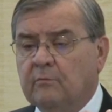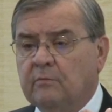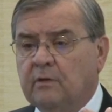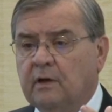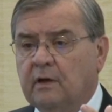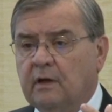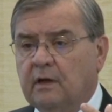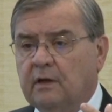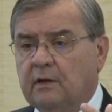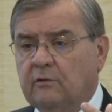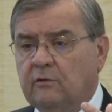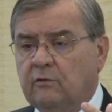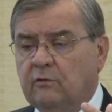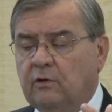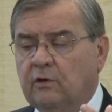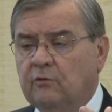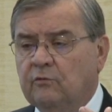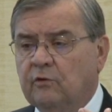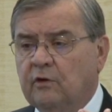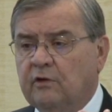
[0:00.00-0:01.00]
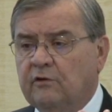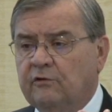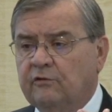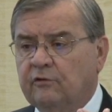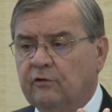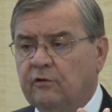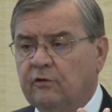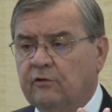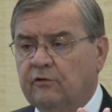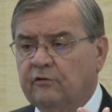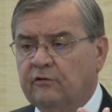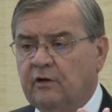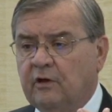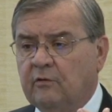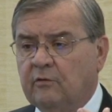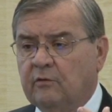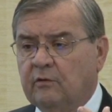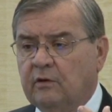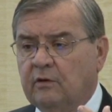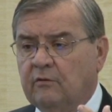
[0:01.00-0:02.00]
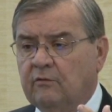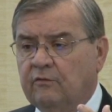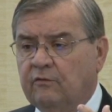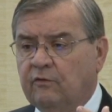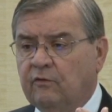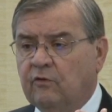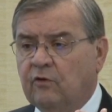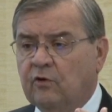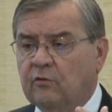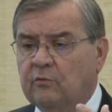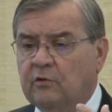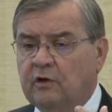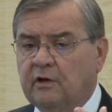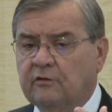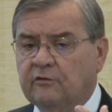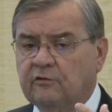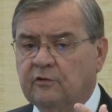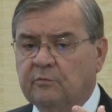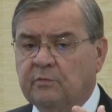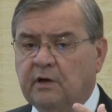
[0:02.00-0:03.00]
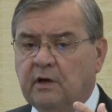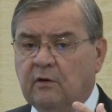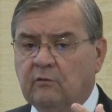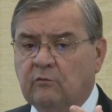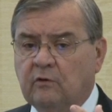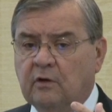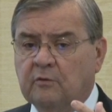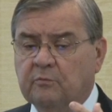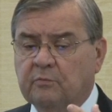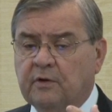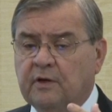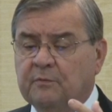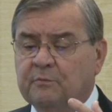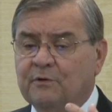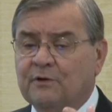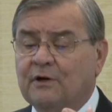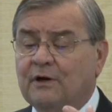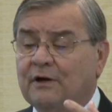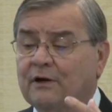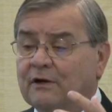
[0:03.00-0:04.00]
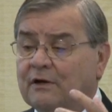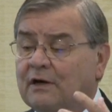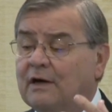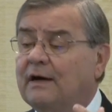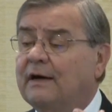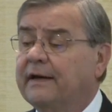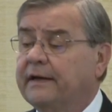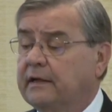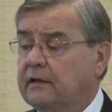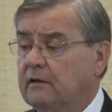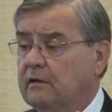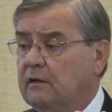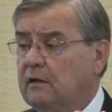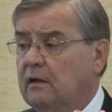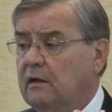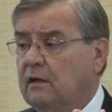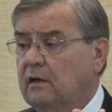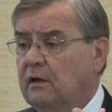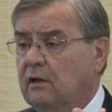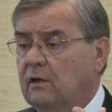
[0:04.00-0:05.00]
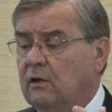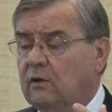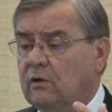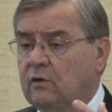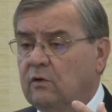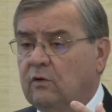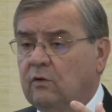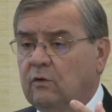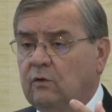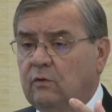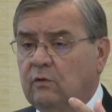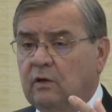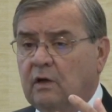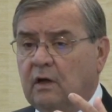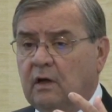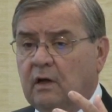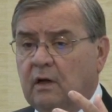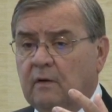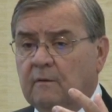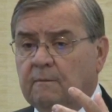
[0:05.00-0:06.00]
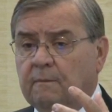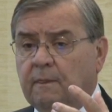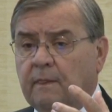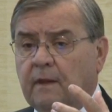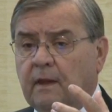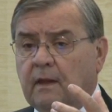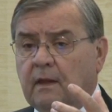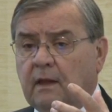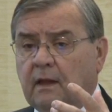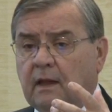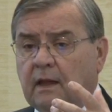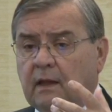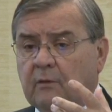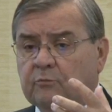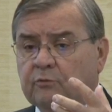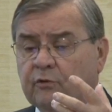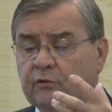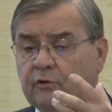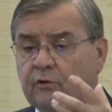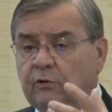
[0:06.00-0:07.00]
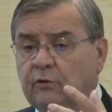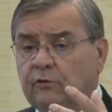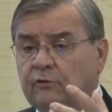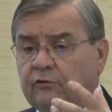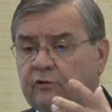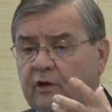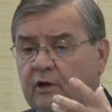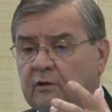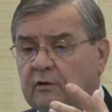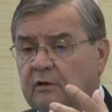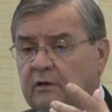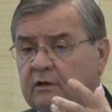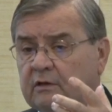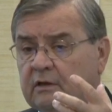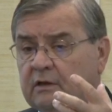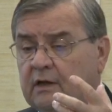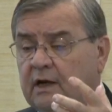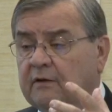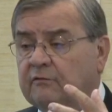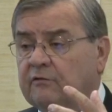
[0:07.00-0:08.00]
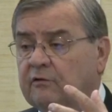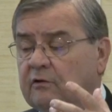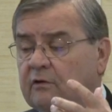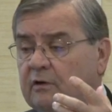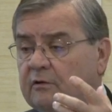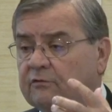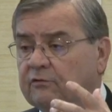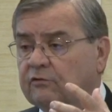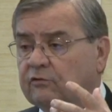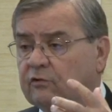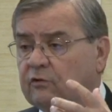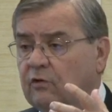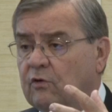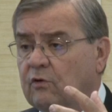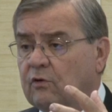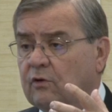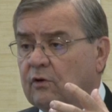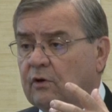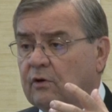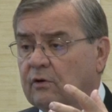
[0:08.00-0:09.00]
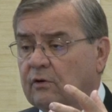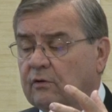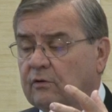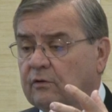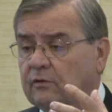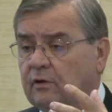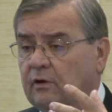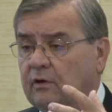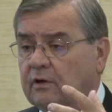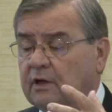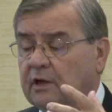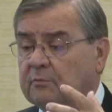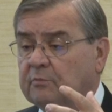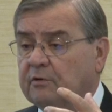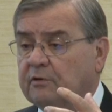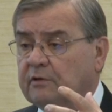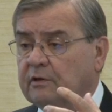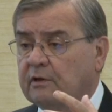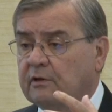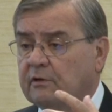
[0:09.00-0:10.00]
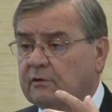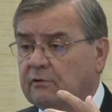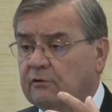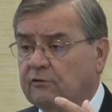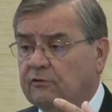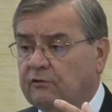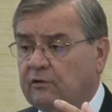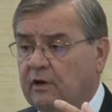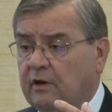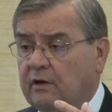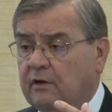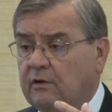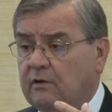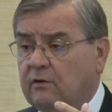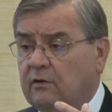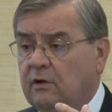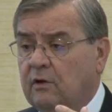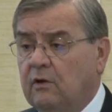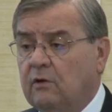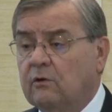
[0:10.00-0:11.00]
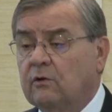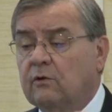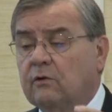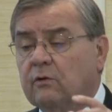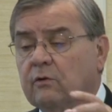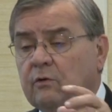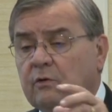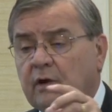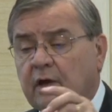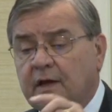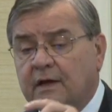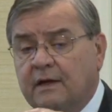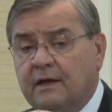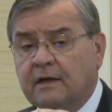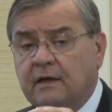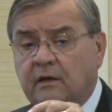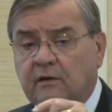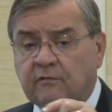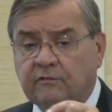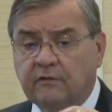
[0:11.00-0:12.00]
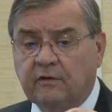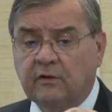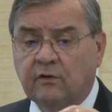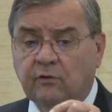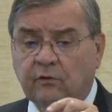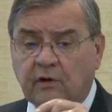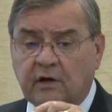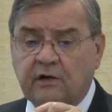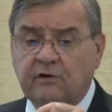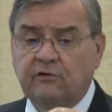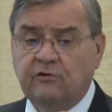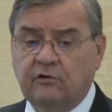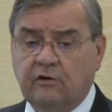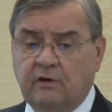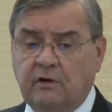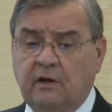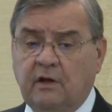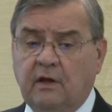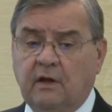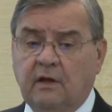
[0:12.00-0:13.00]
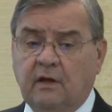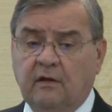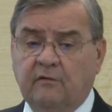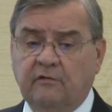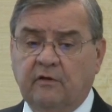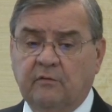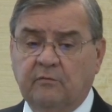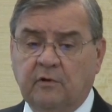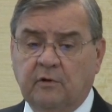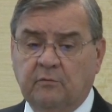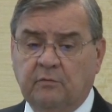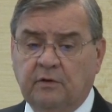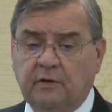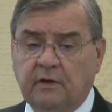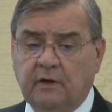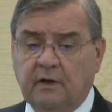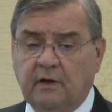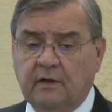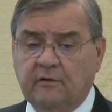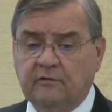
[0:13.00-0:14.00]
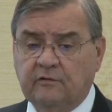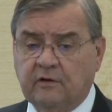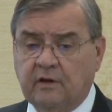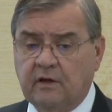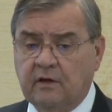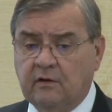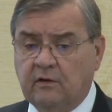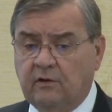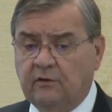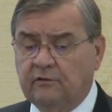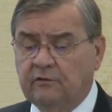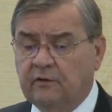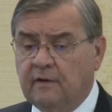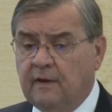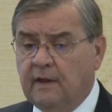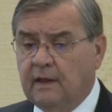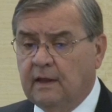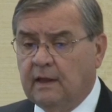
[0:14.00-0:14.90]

by doing research that would inform us about what people are like who uh, produced a level of score on a particular scale or who had a configuration of MMPI scales.